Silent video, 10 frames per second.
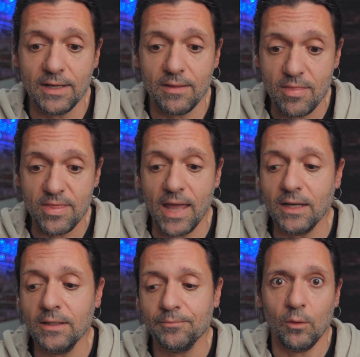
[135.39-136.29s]
and
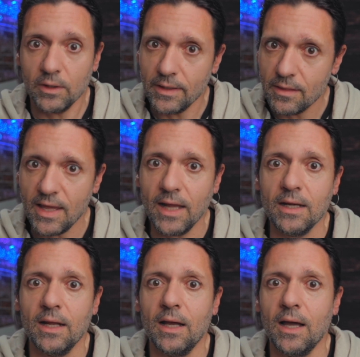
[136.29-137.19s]
then, only
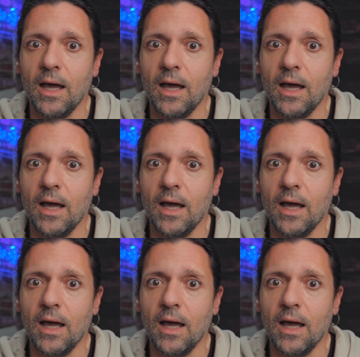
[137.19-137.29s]
then,